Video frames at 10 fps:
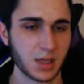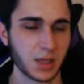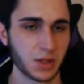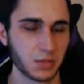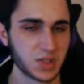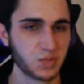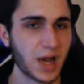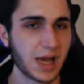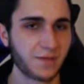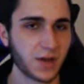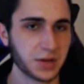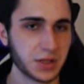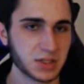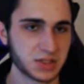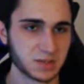The reason why I fell
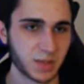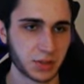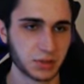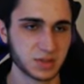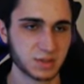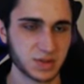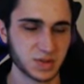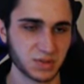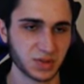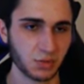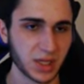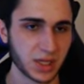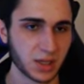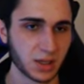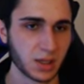there is because my cruise boost was really
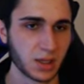weak.